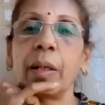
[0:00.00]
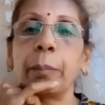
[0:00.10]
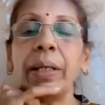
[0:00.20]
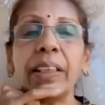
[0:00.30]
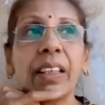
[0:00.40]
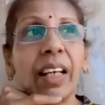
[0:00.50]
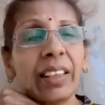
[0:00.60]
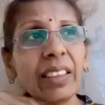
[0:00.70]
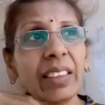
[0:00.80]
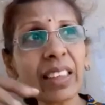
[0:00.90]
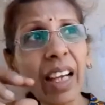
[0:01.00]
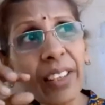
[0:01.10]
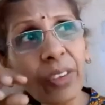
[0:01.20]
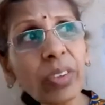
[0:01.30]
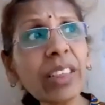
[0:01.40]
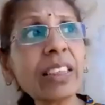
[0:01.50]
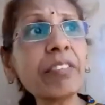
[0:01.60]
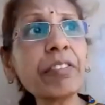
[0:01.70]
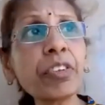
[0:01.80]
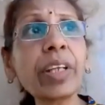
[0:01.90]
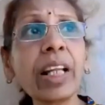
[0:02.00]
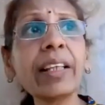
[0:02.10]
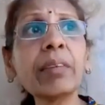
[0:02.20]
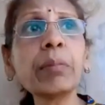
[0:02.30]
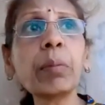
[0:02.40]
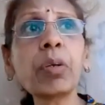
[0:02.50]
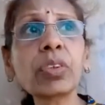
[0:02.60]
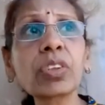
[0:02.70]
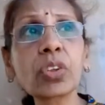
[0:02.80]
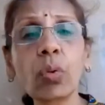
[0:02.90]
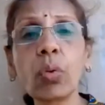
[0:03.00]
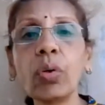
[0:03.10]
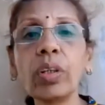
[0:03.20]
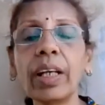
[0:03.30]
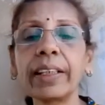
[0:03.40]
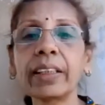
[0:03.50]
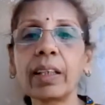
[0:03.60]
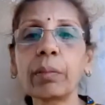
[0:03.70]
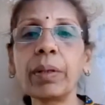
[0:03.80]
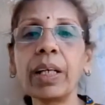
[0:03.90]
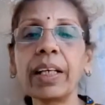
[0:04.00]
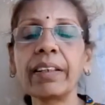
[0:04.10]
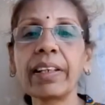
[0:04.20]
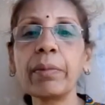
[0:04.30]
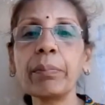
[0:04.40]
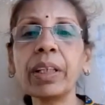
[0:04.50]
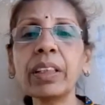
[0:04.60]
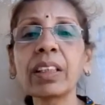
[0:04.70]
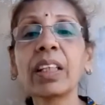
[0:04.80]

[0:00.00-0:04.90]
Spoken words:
But at the childhood itself, if you tell them about soul and karma and rebirth,